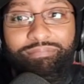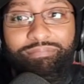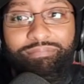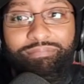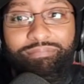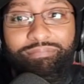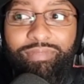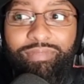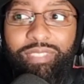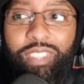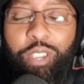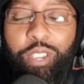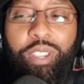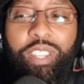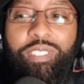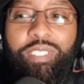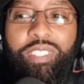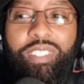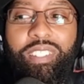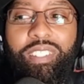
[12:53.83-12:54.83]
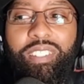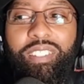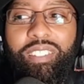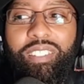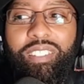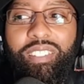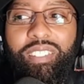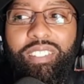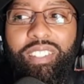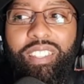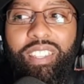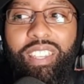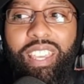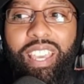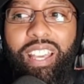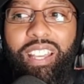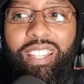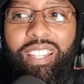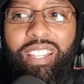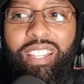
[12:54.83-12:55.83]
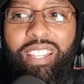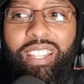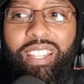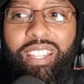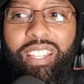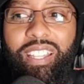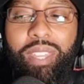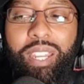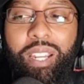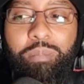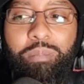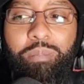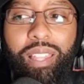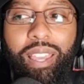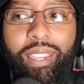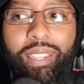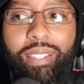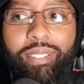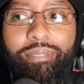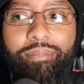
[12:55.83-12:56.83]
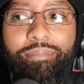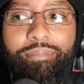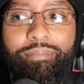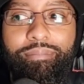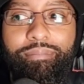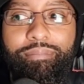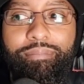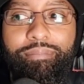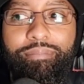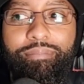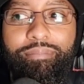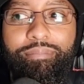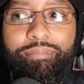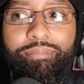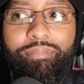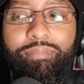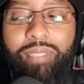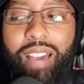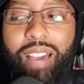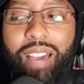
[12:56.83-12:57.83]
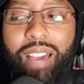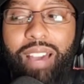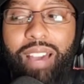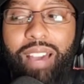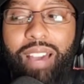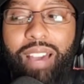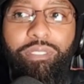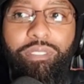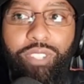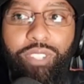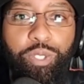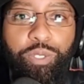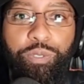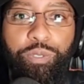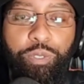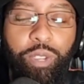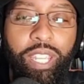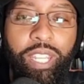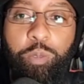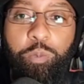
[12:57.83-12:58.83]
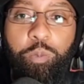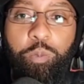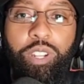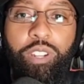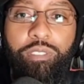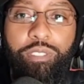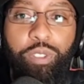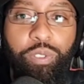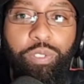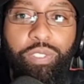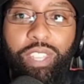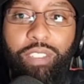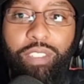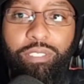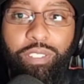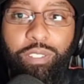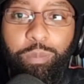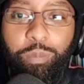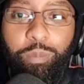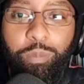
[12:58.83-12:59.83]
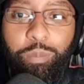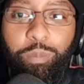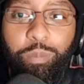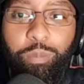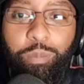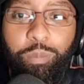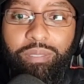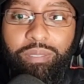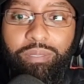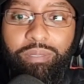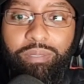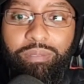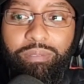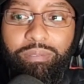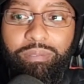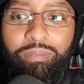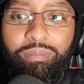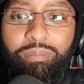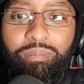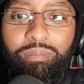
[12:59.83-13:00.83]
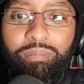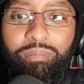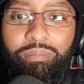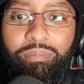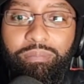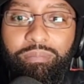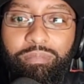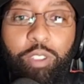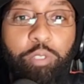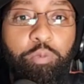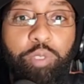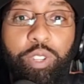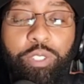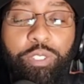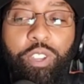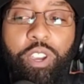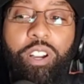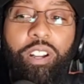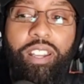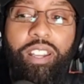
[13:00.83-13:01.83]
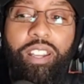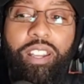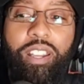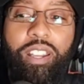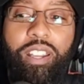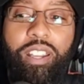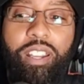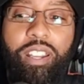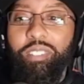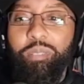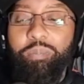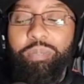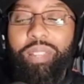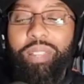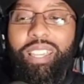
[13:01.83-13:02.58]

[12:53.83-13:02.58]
there isn't a game that I'm like, I don't have use for any one of those 7 spells. Real talk. Because I'm like,